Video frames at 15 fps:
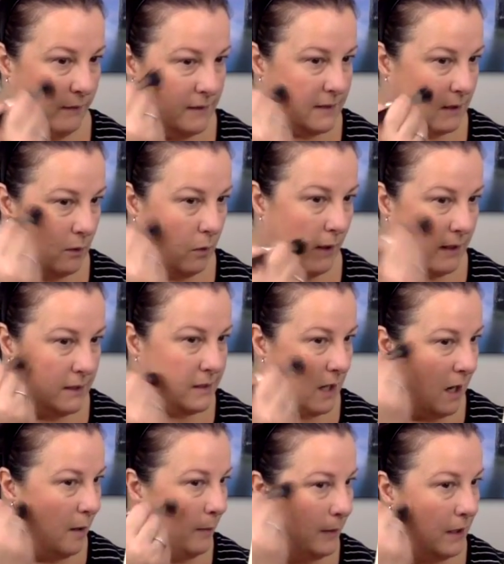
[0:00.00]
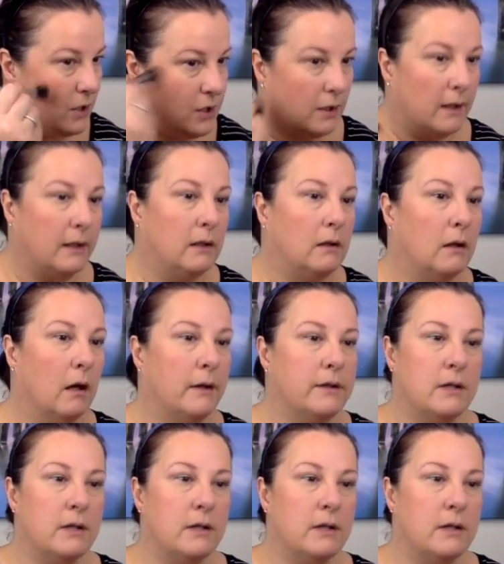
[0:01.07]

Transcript: It's quite a dark blush, and I